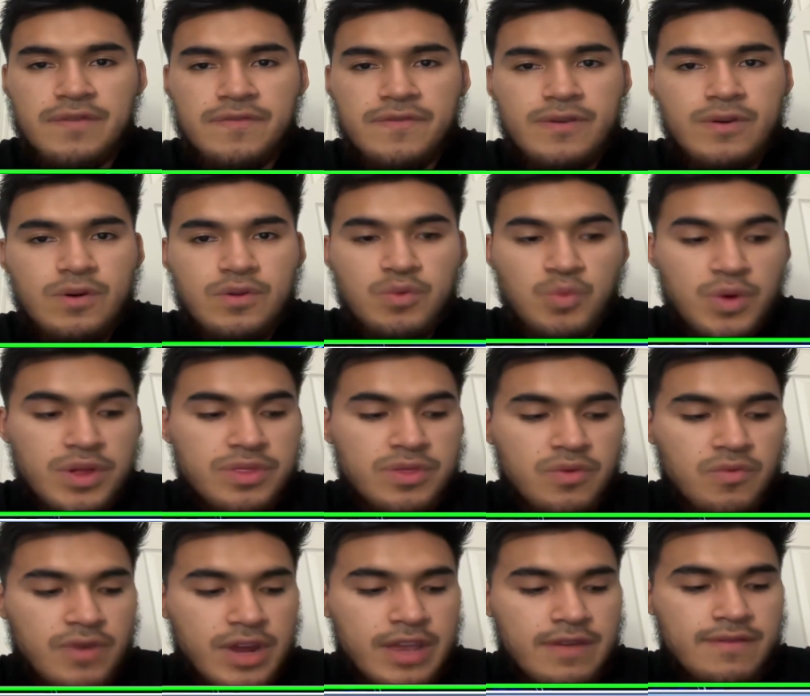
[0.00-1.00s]
field with the
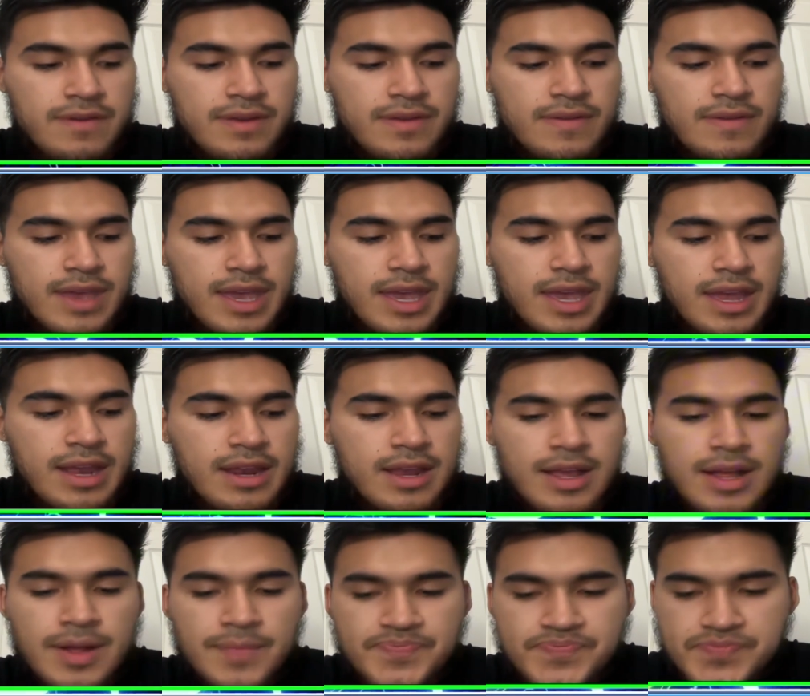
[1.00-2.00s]
Ravens. And
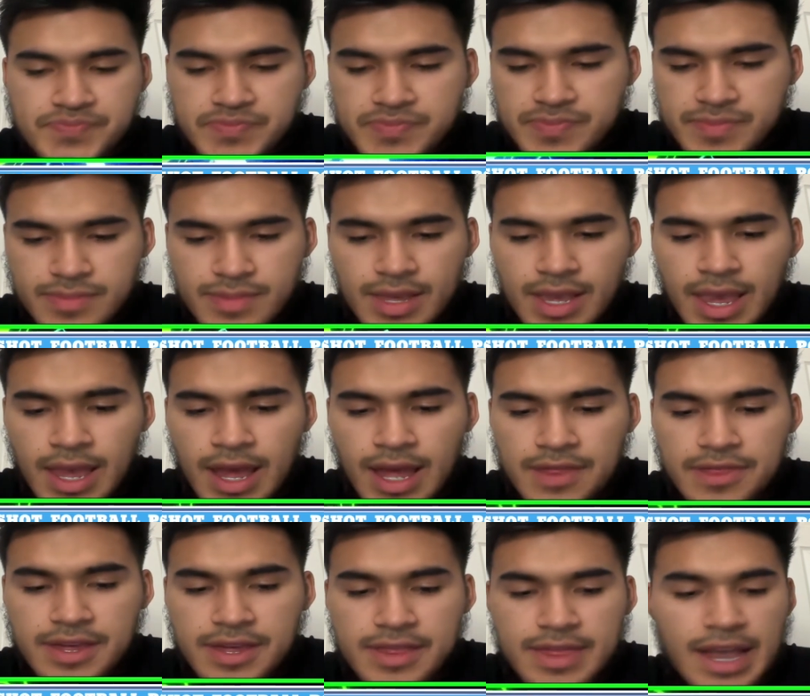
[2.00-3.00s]
I
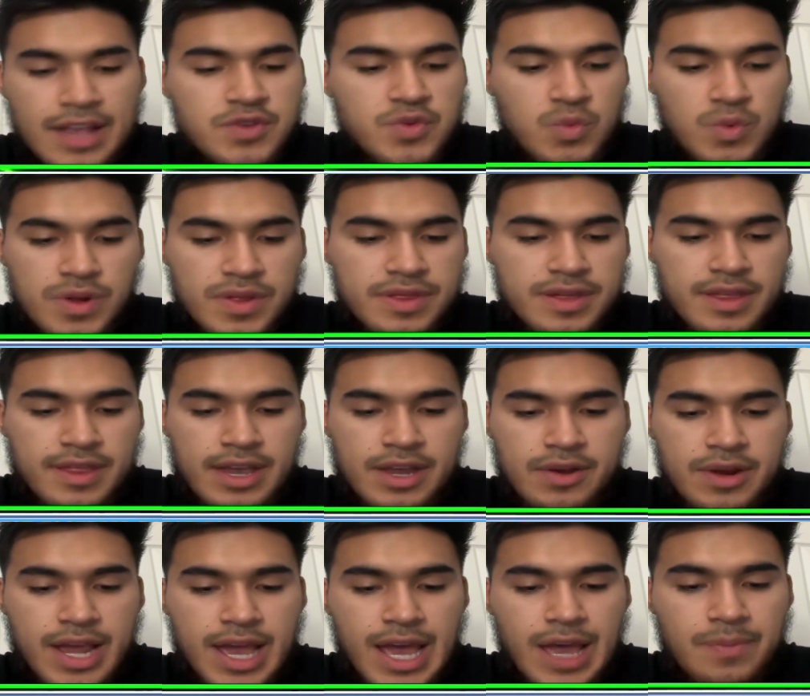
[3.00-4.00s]
think that's one thing that
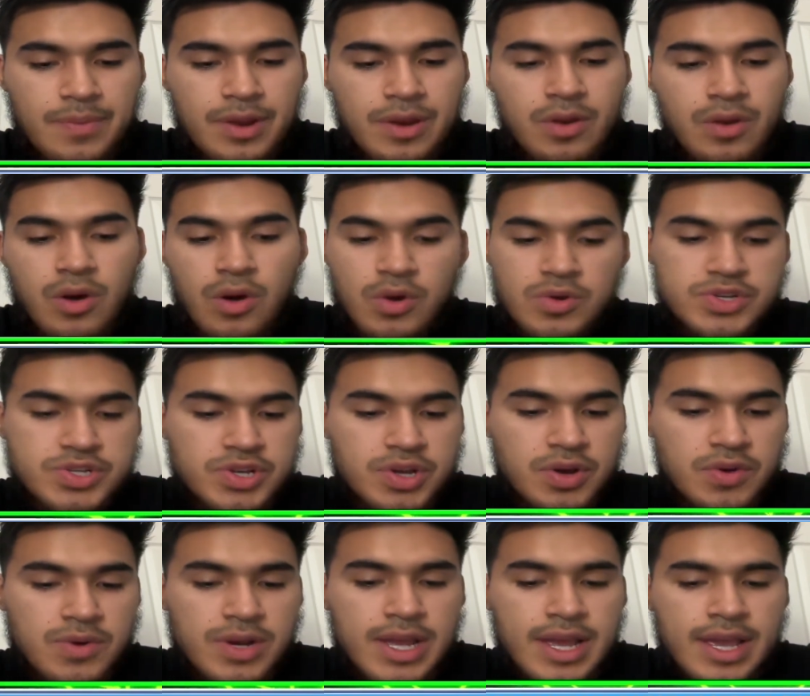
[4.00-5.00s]
could happen.
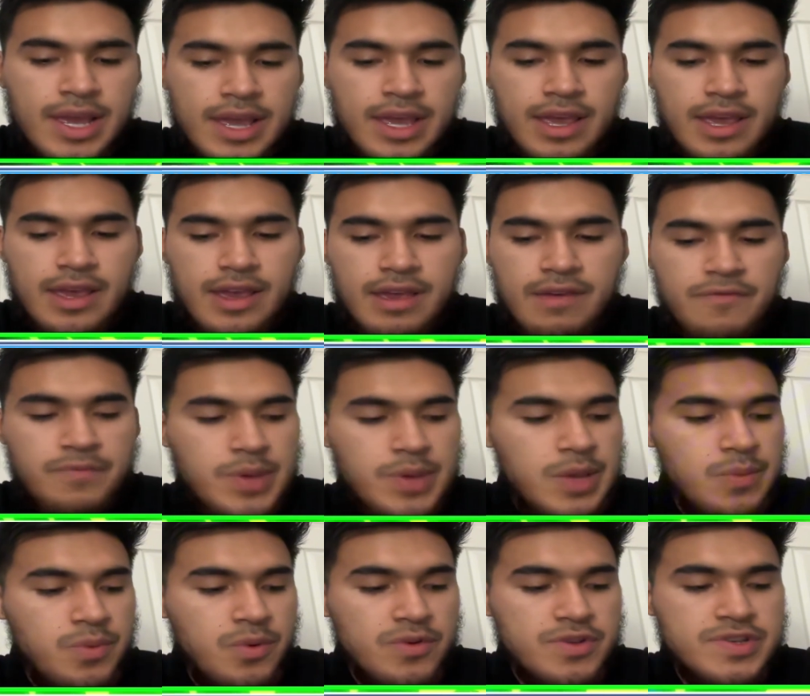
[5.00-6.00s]
Also, if
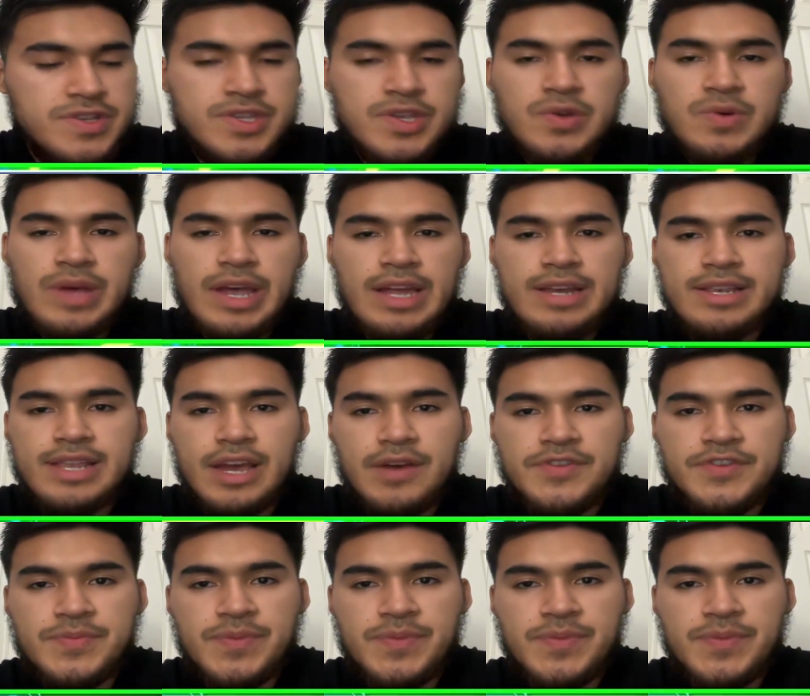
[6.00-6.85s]
people still had doubts